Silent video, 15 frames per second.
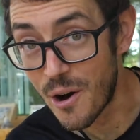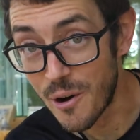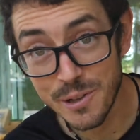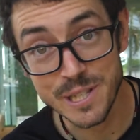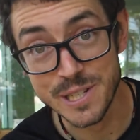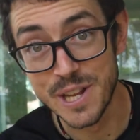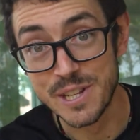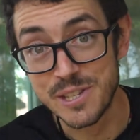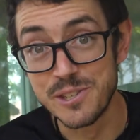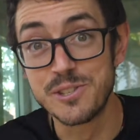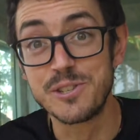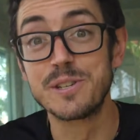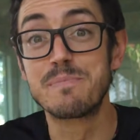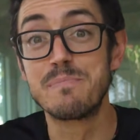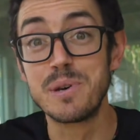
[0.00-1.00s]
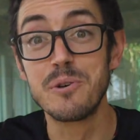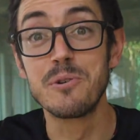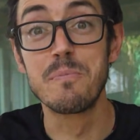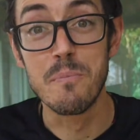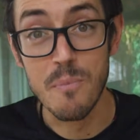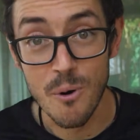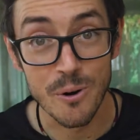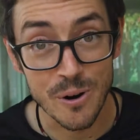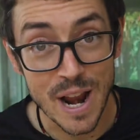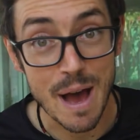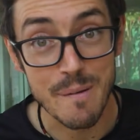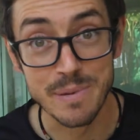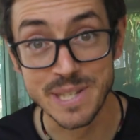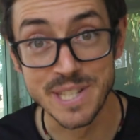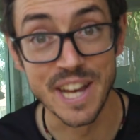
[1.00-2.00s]
all it does is just build more
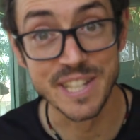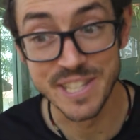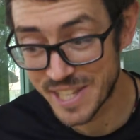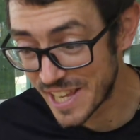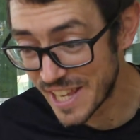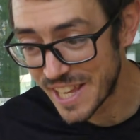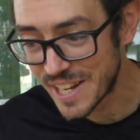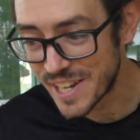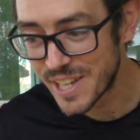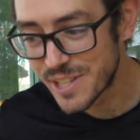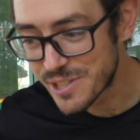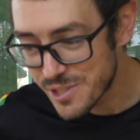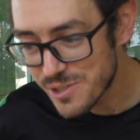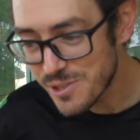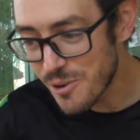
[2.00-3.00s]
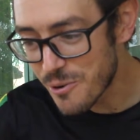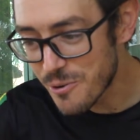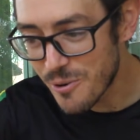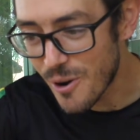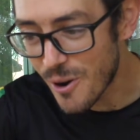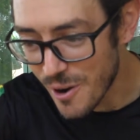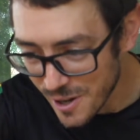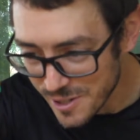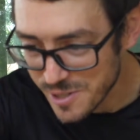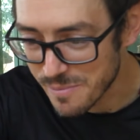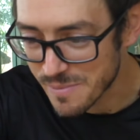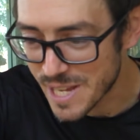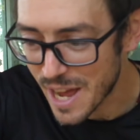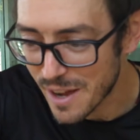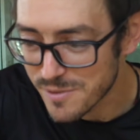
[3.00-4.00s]
appetite to eat. It's so
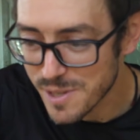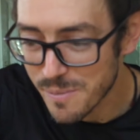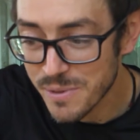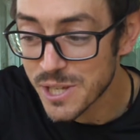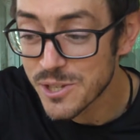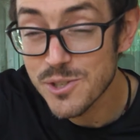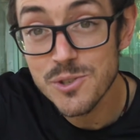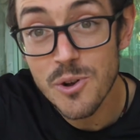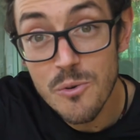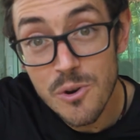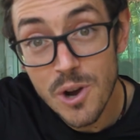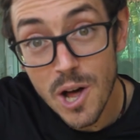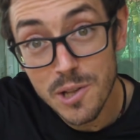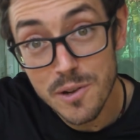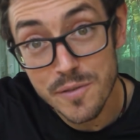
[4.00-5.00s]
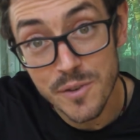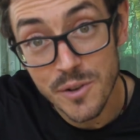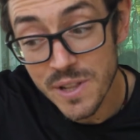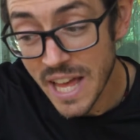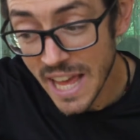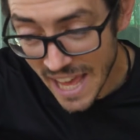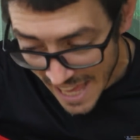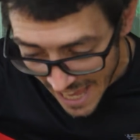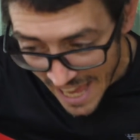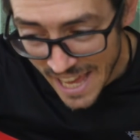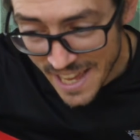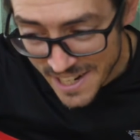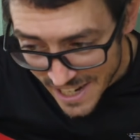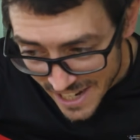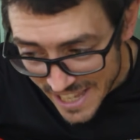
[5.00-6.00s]
awesome to have something so colorful.
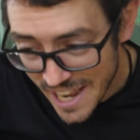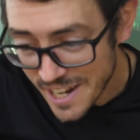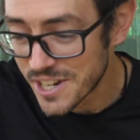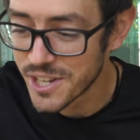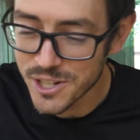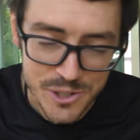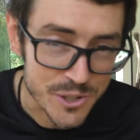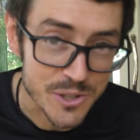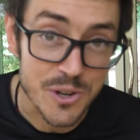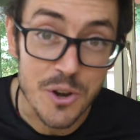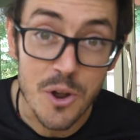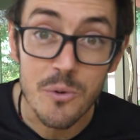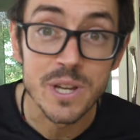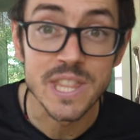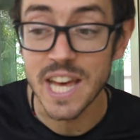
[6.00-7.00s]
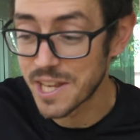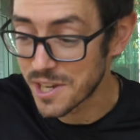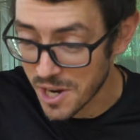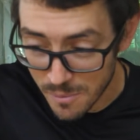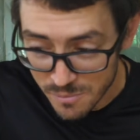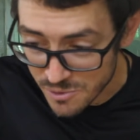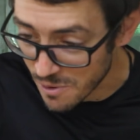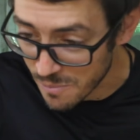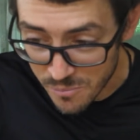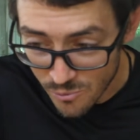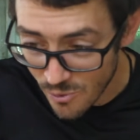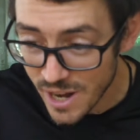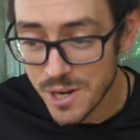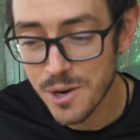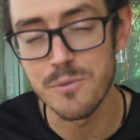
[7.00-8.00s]
And again, just knowing that it comes from
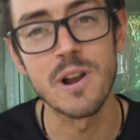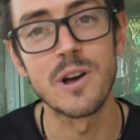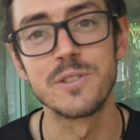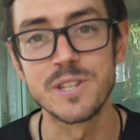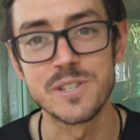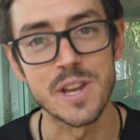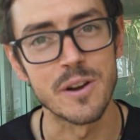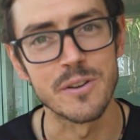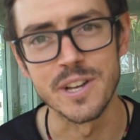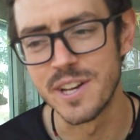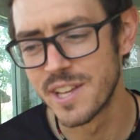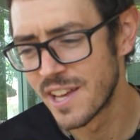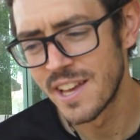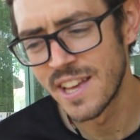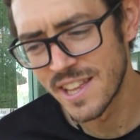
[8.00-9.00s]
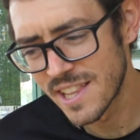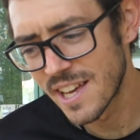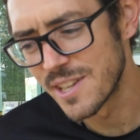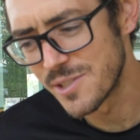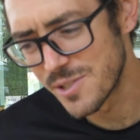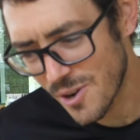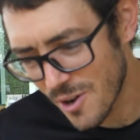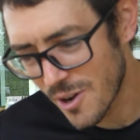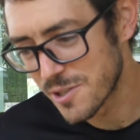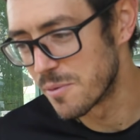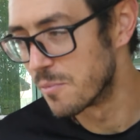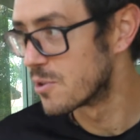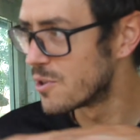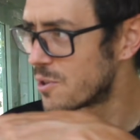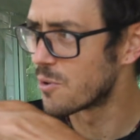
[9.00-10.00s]
right around this area. That is
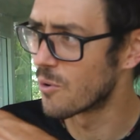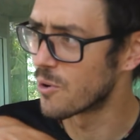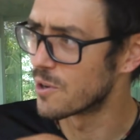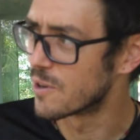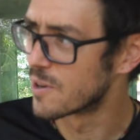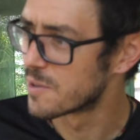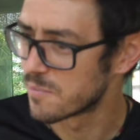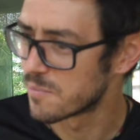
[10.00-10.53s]
awesome. Good order.